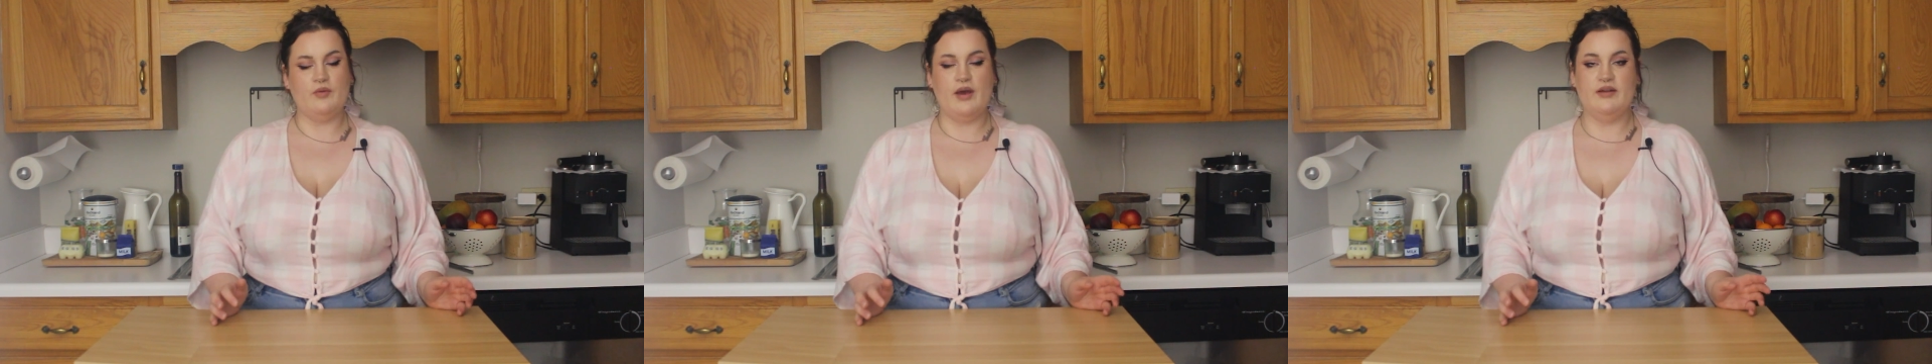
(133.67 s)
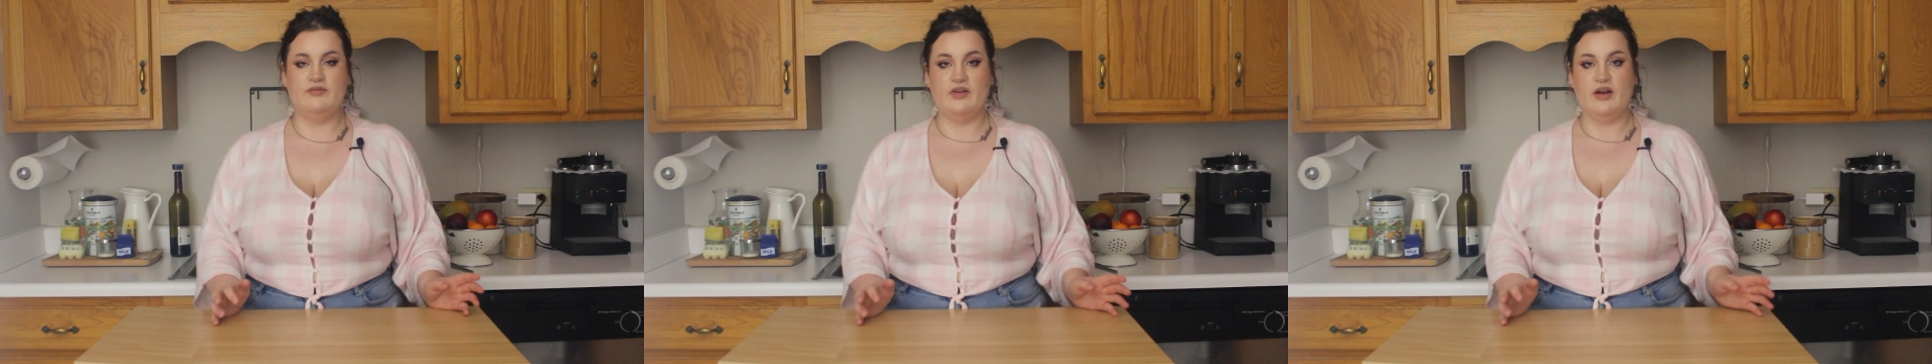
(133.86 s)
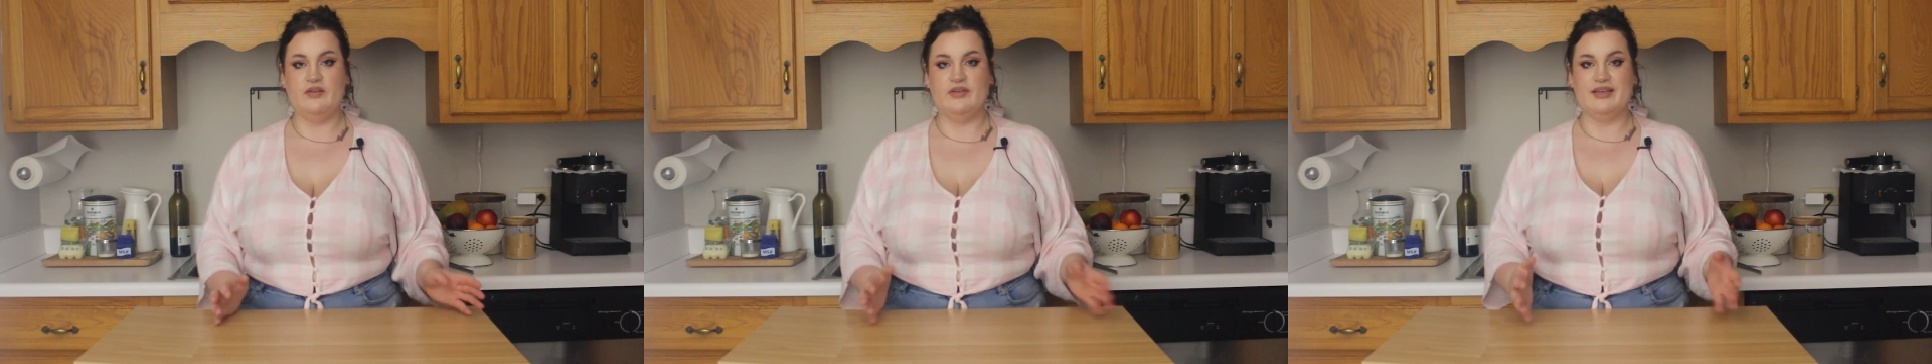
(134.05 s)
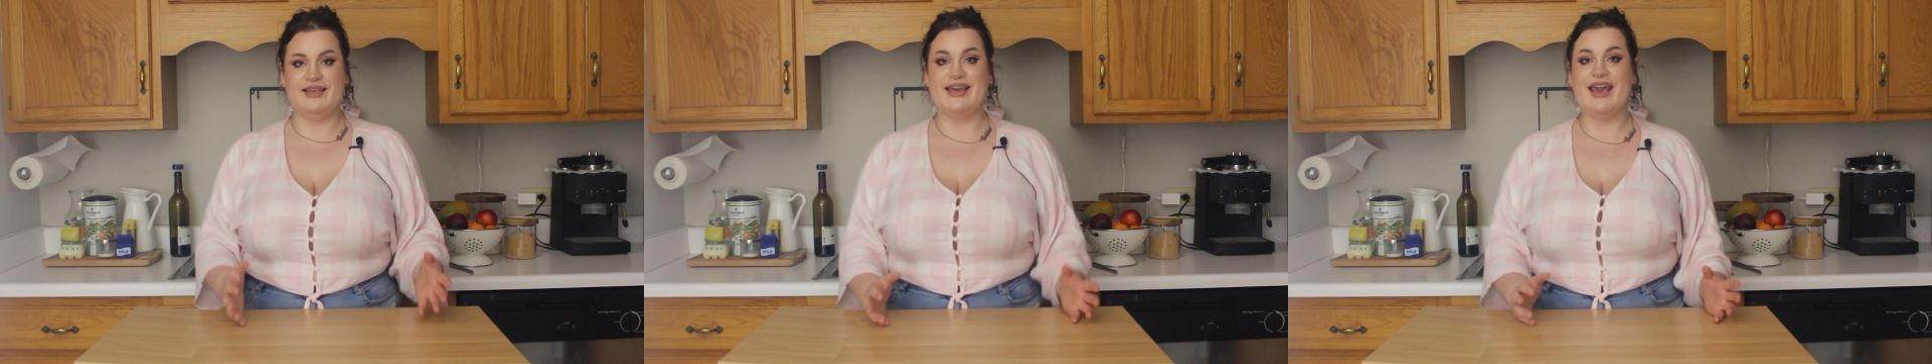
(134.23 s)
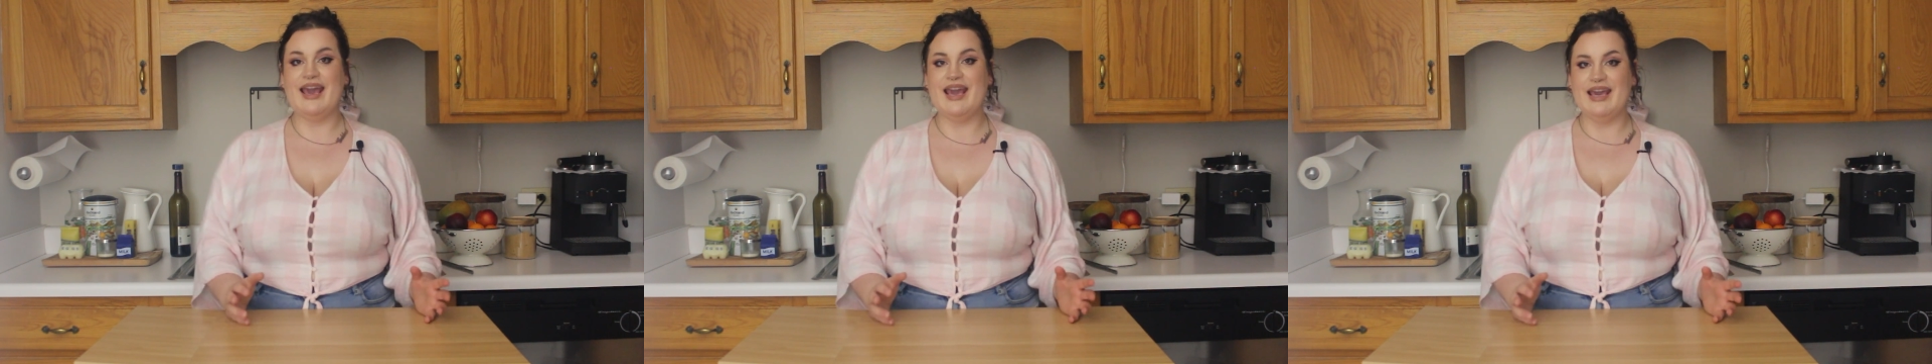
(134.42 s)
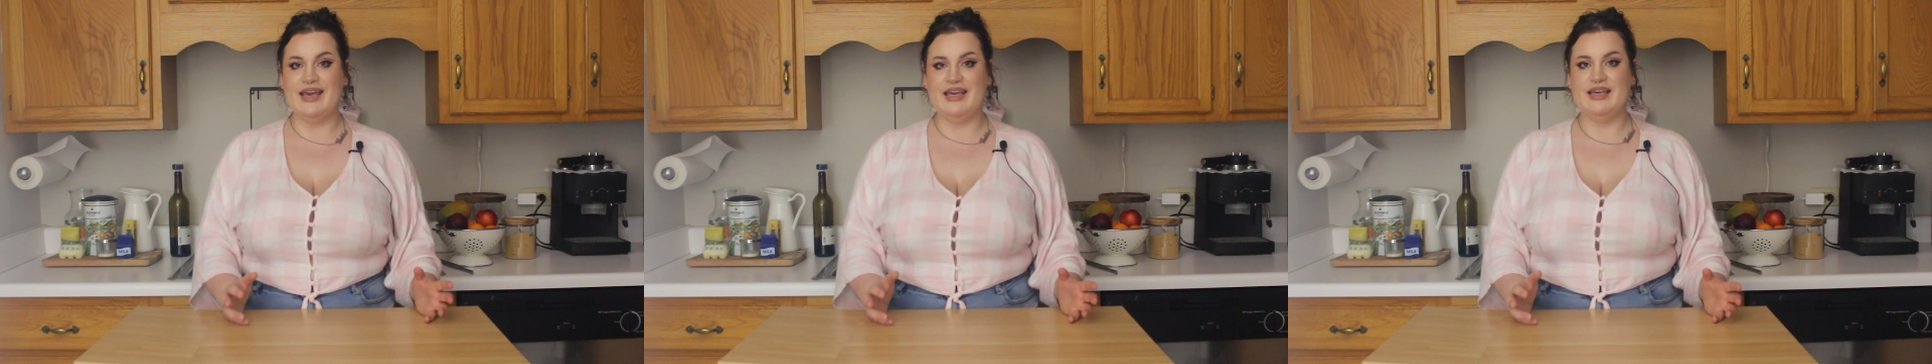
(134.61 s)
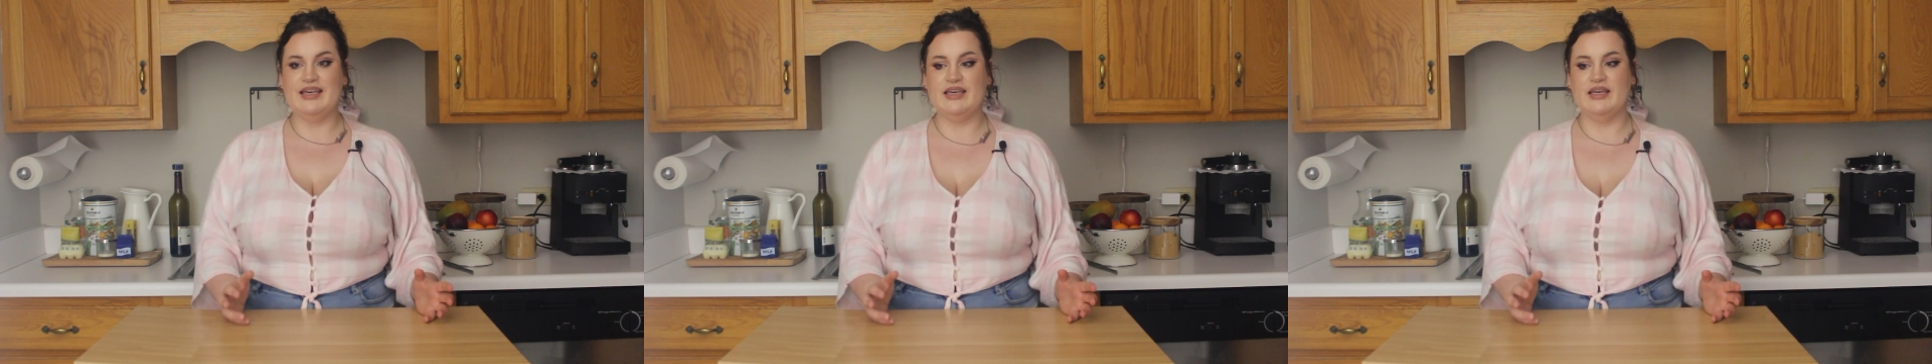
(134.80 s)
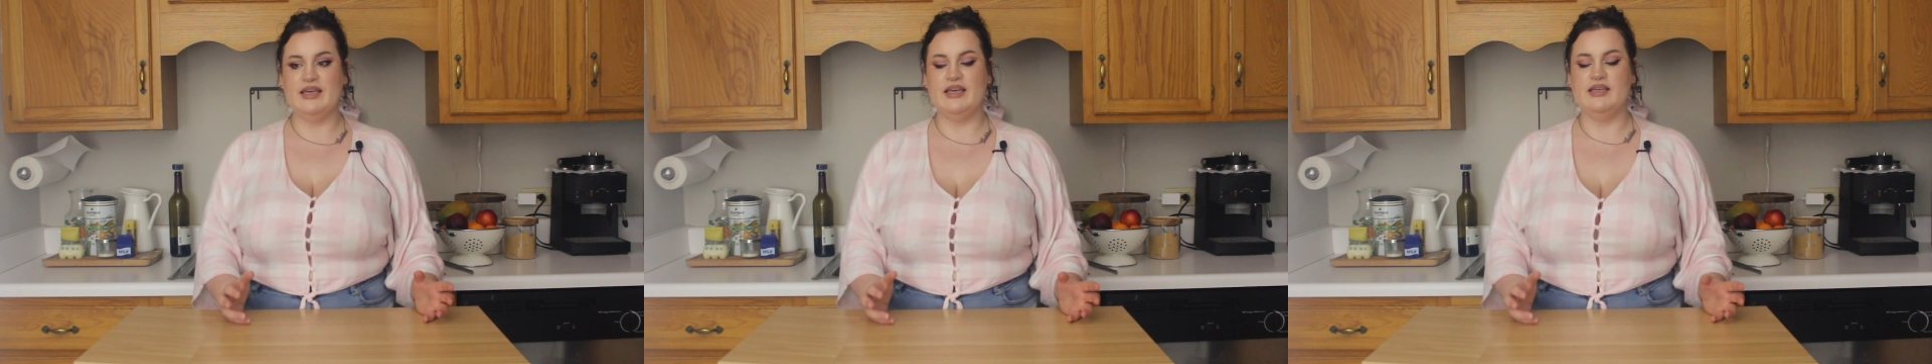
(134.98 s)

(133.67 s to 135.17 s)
red velvet cake